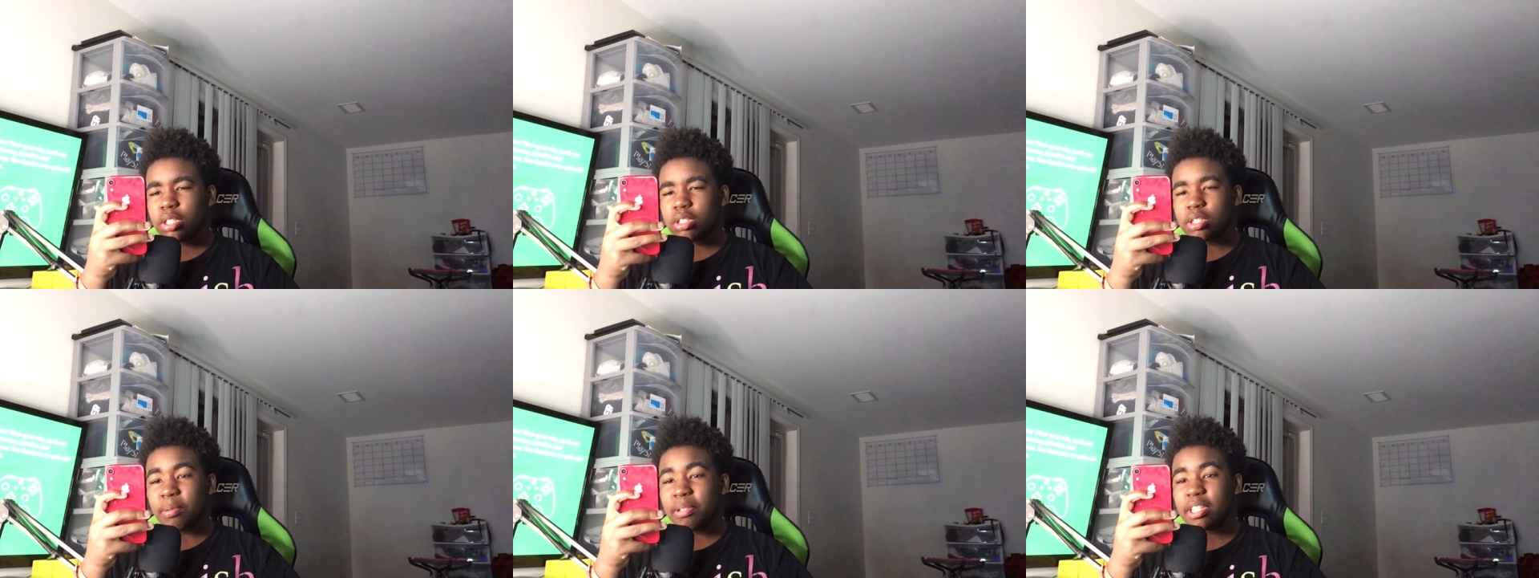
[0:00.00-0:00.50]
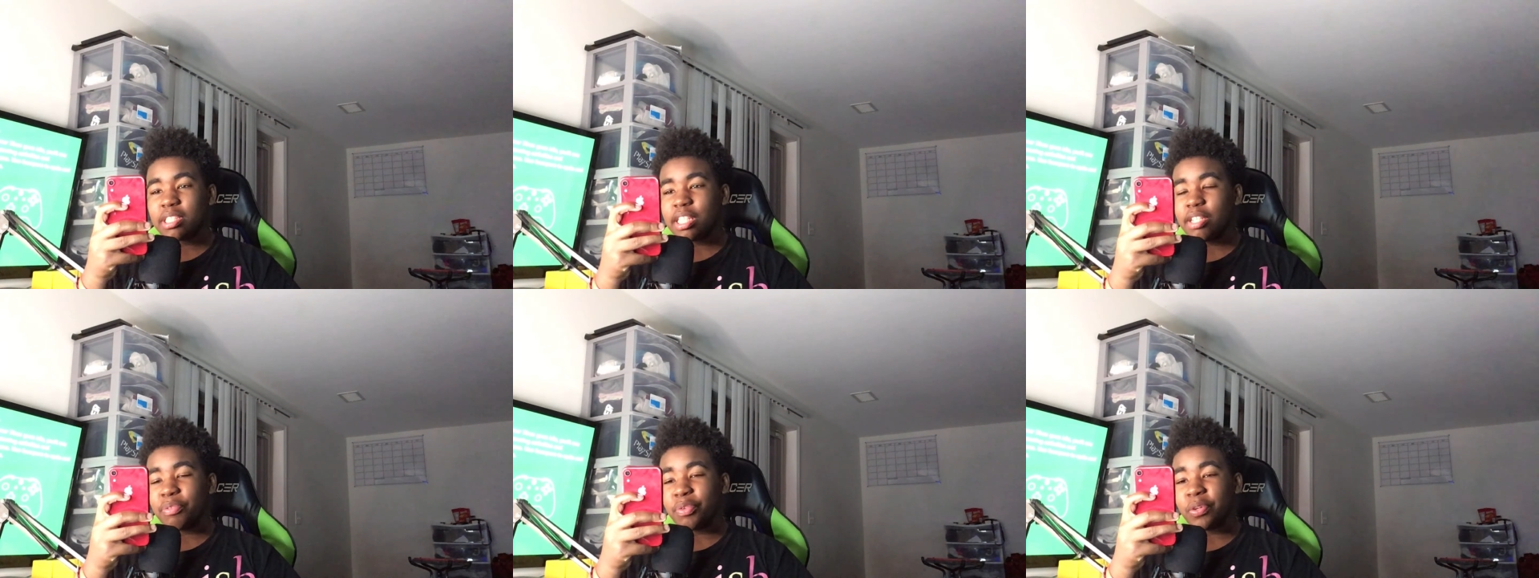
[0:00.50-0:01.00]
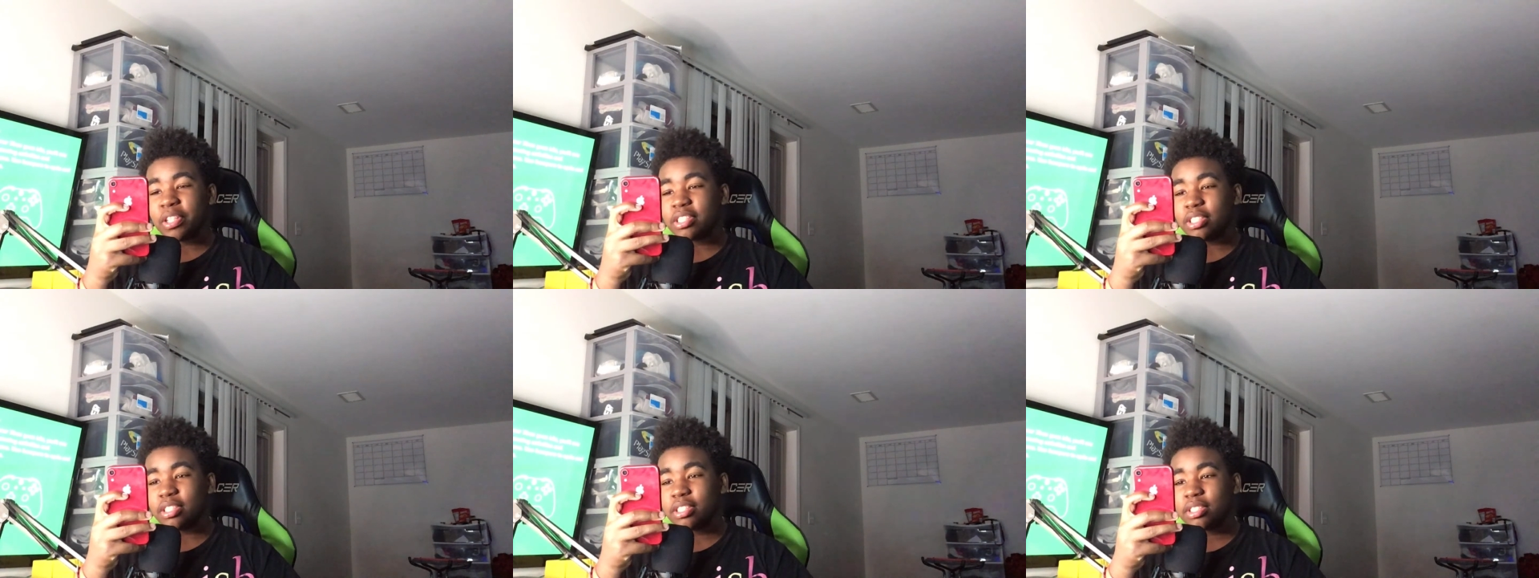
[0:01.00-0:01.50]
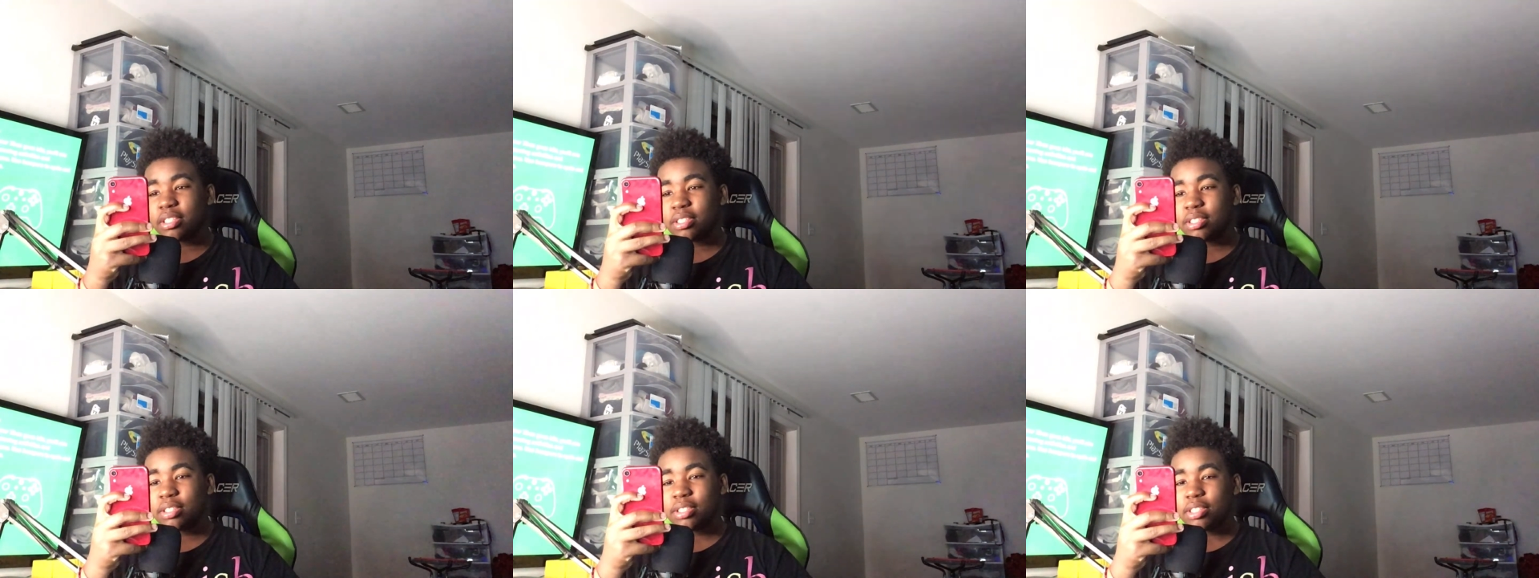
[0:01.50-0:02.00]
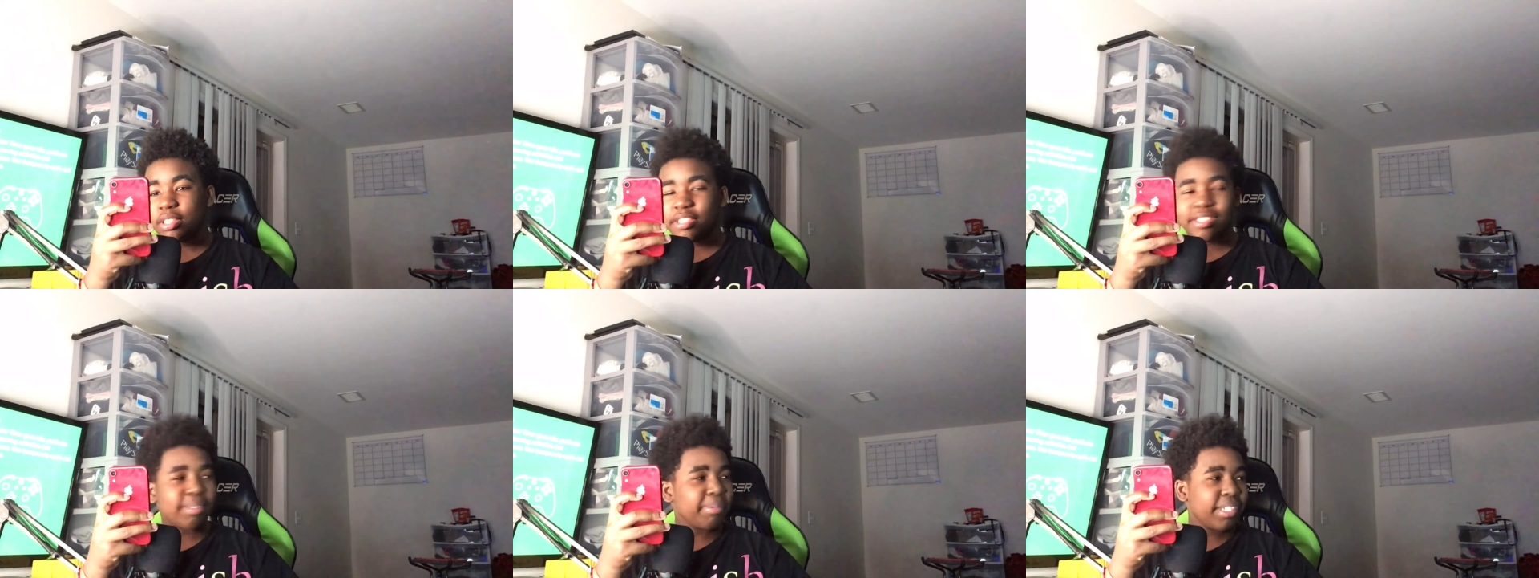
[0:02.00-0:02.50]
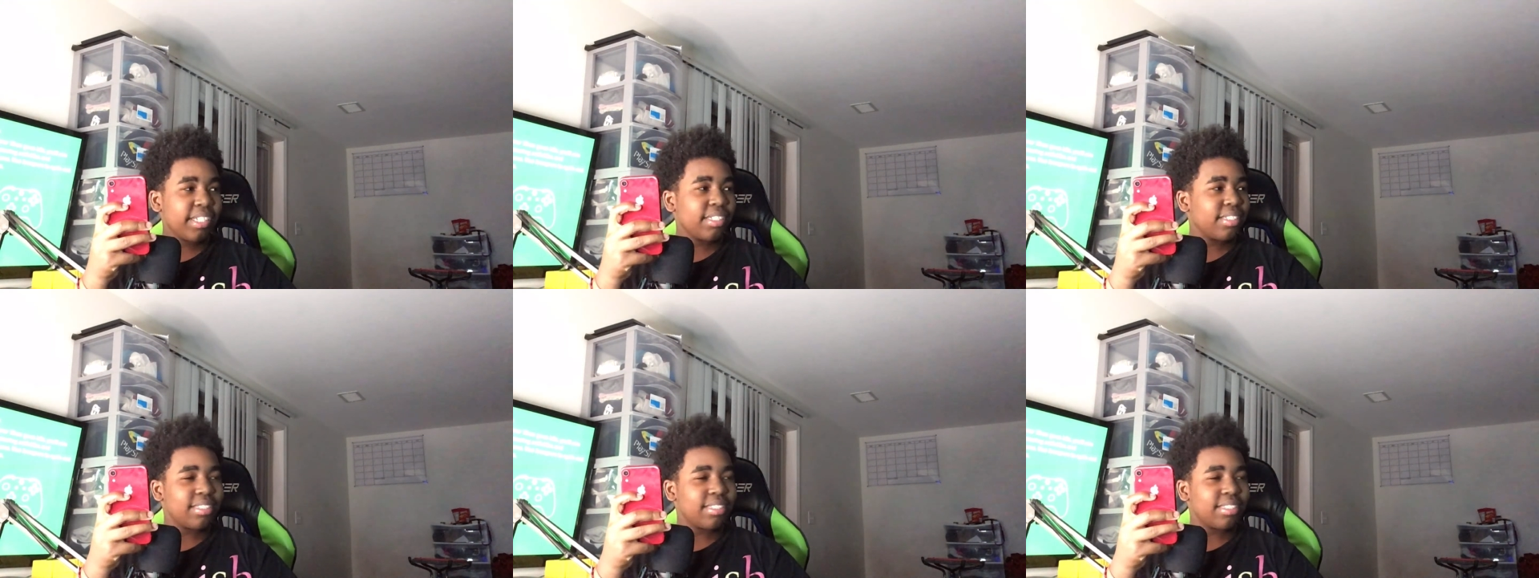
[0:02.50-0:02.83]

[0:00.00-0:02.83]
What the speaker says: Some of these ain't even questions. Some of these